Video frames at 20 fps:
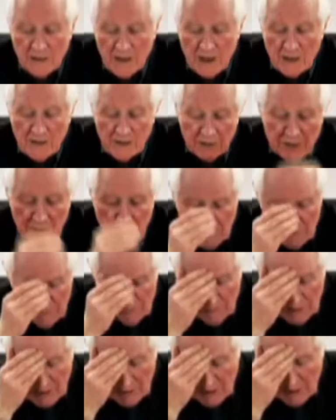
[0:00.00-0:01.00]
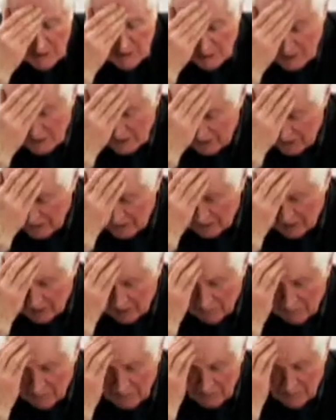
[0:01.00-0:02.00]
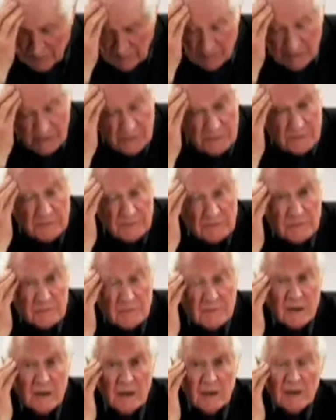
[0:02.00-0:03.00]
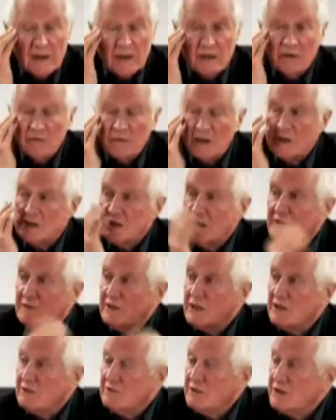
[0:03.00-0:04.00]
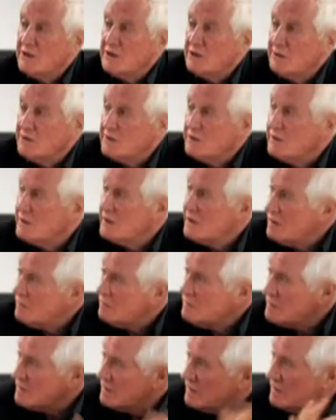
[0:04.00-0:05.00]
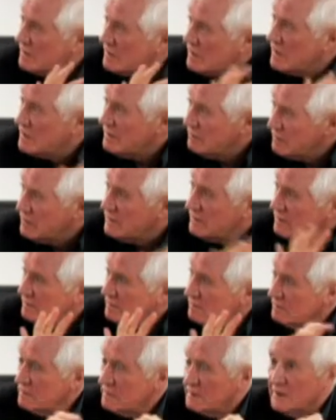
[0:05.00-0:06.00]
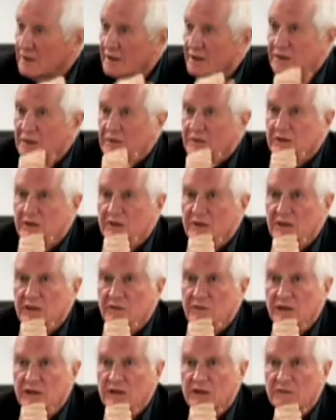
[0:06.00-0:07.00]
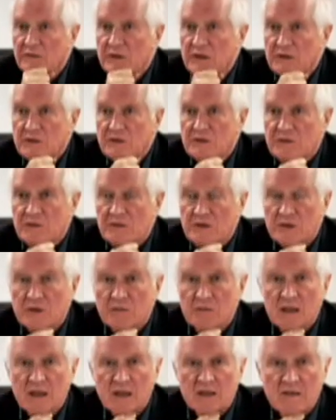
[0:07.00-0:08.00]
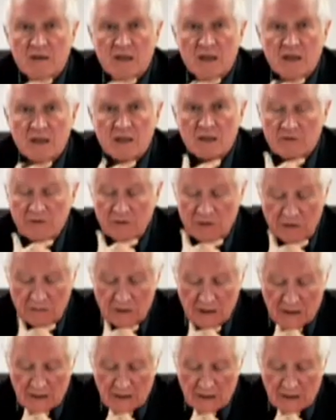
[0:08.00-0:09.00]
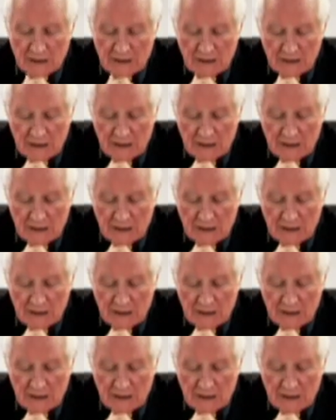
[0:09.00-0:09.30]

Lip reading: I thought it might be a good idea to get people who made TV commercials, and that was at a time when, you know, TV commercials was the big thing filmically.